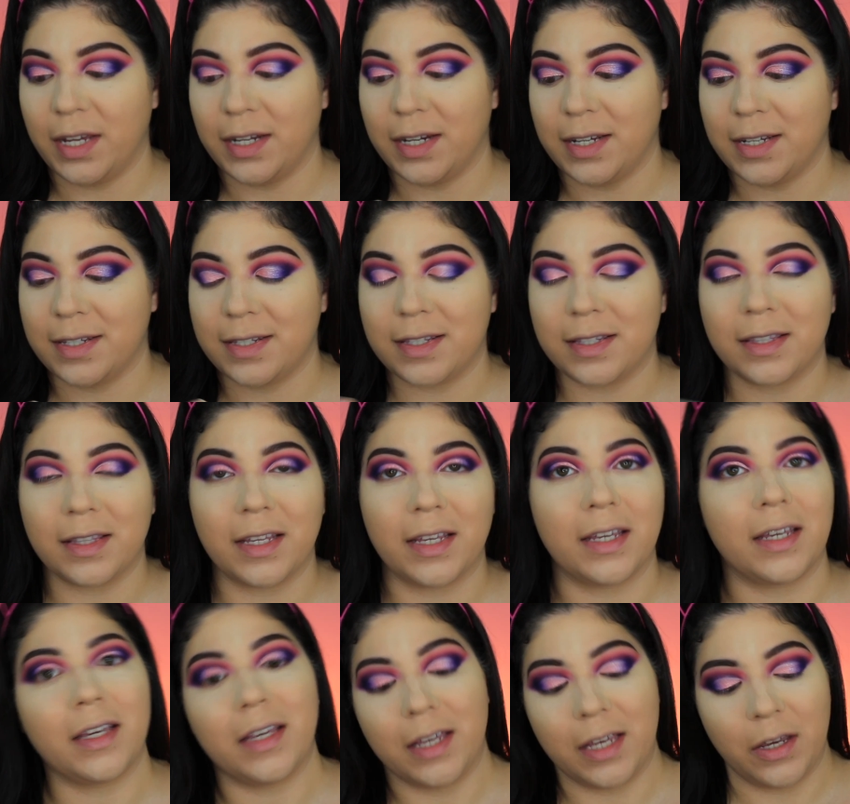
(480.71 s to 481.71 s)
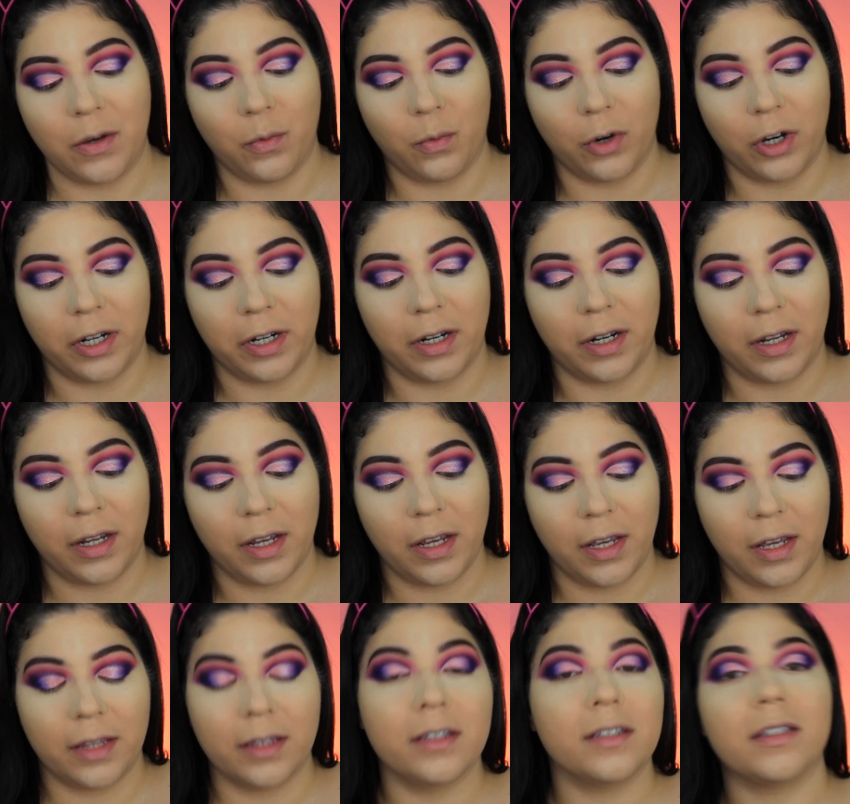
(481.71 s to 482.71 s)
It is the E1.
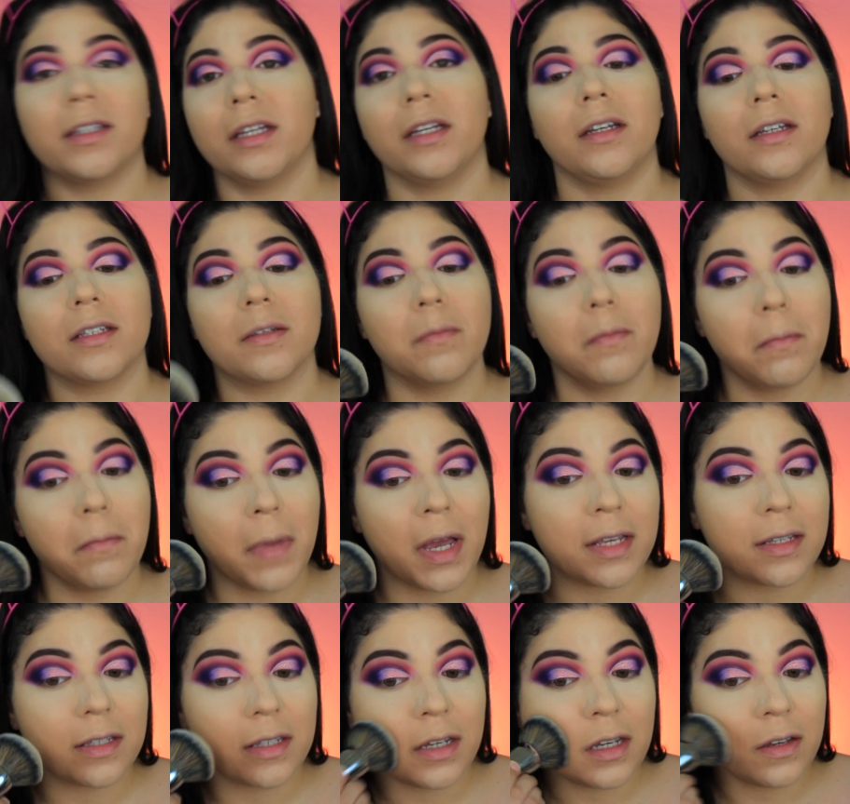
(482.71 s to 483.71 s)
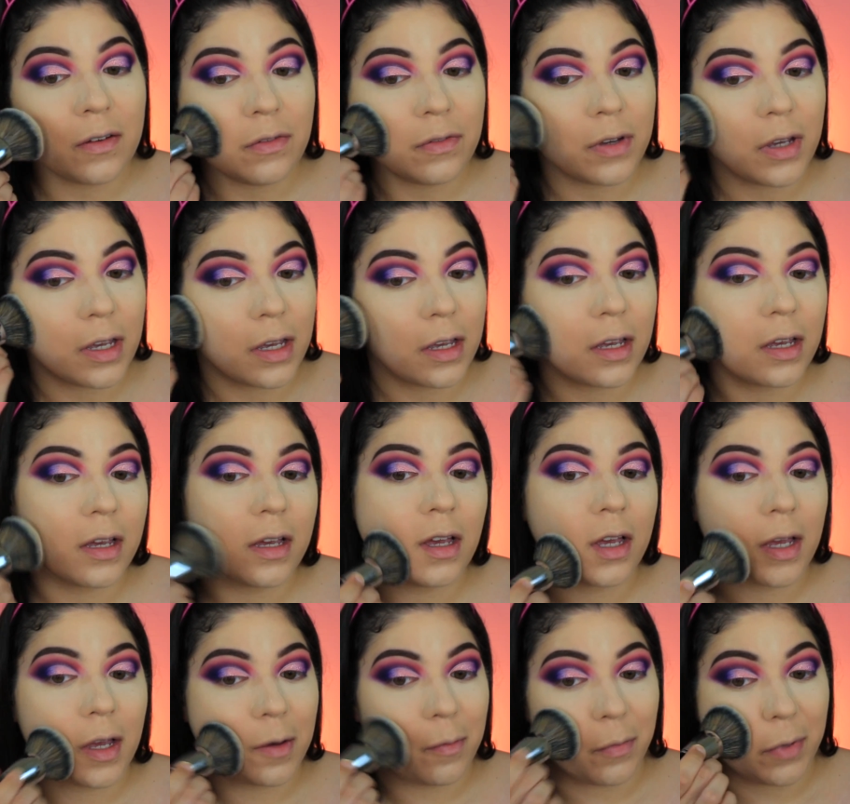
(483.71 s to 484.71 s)
This thing is massive,
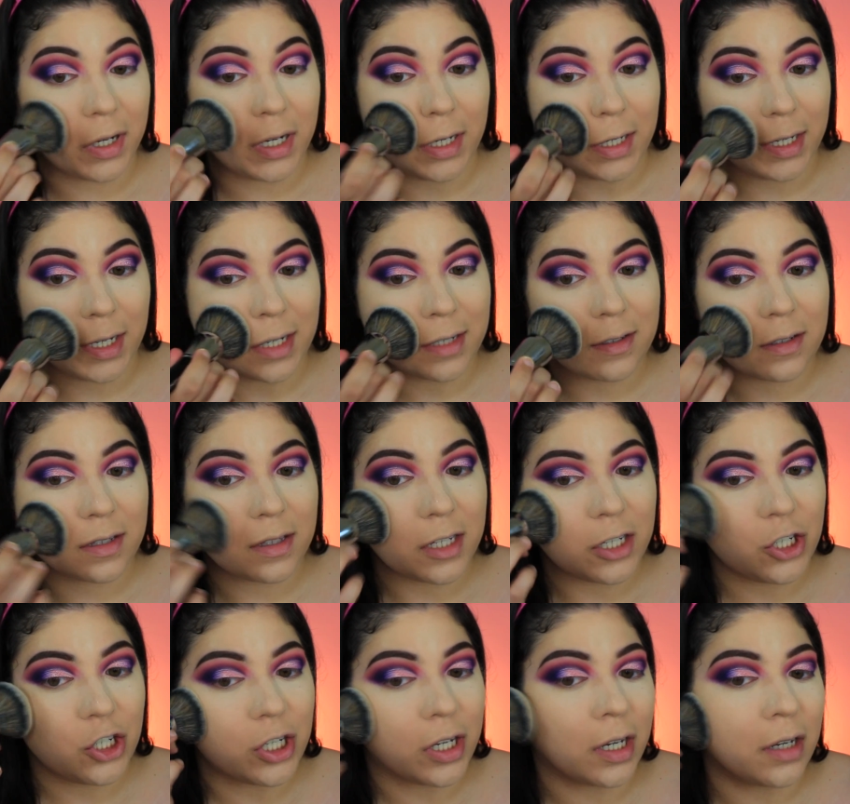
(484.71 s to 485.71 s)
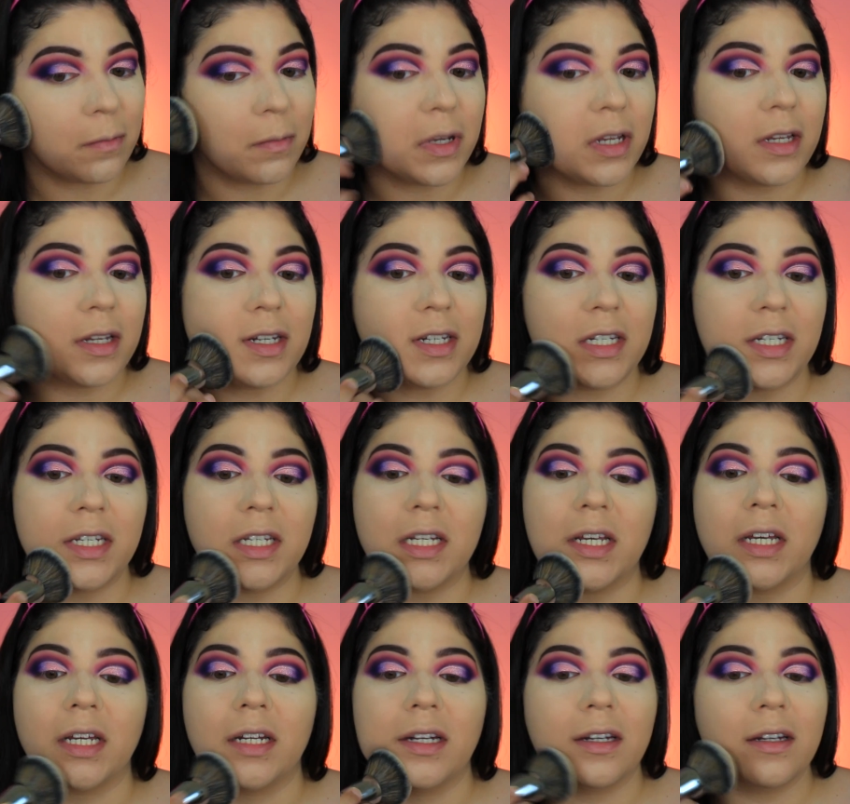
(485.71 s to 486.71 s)
but it gets the job
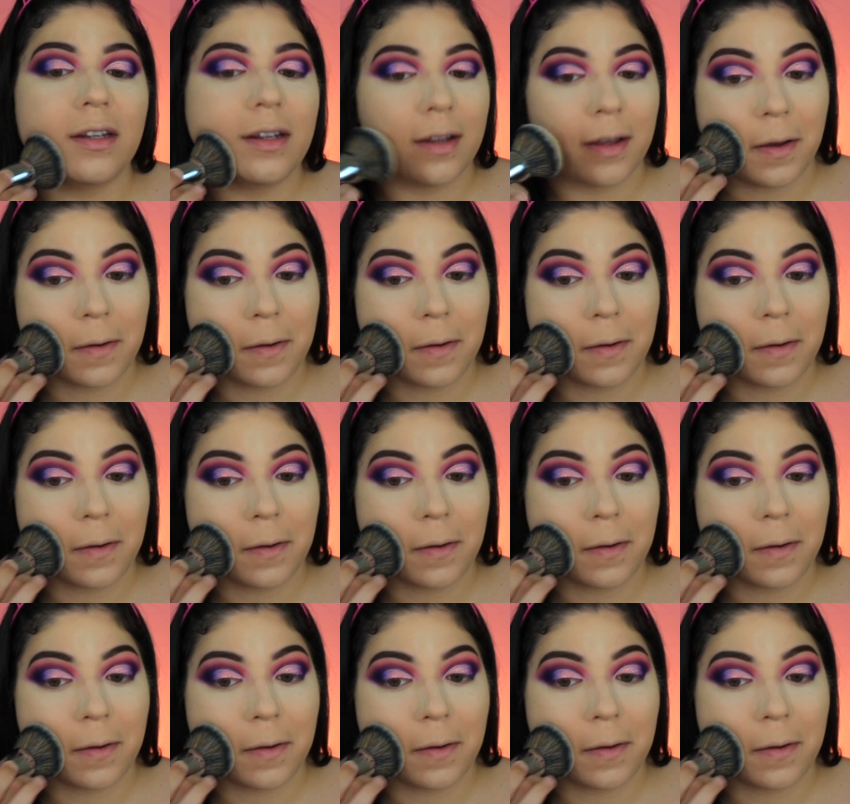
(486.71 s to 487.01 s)
done.